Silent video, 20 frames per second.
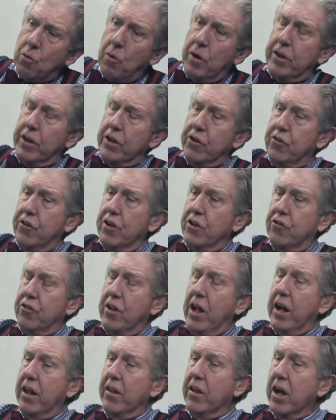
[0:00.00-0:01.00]
whether it's this,
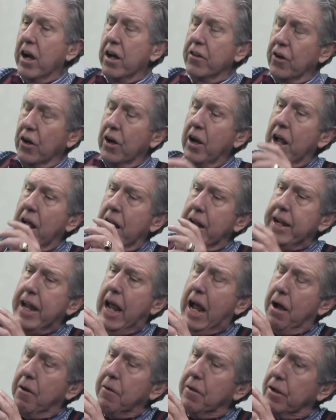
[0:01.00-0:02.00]
that, or the other.
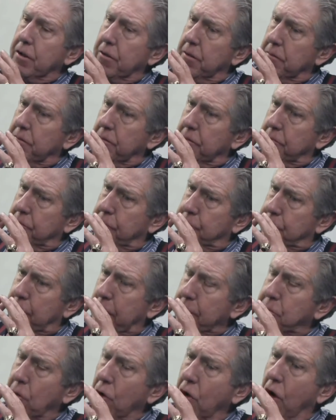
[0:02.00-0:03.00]
Now, uh,
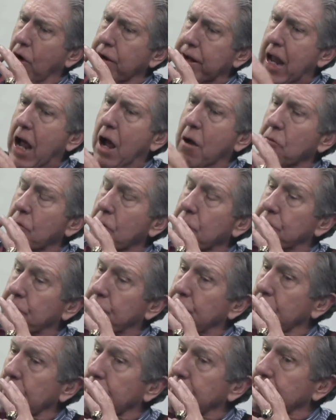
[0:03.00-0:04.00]
people are now
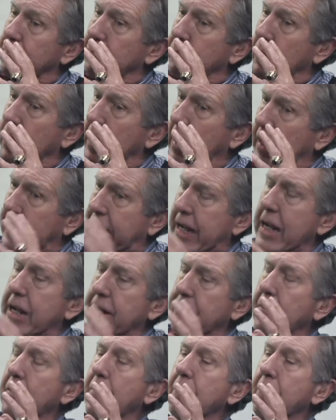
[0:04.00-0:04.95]
again,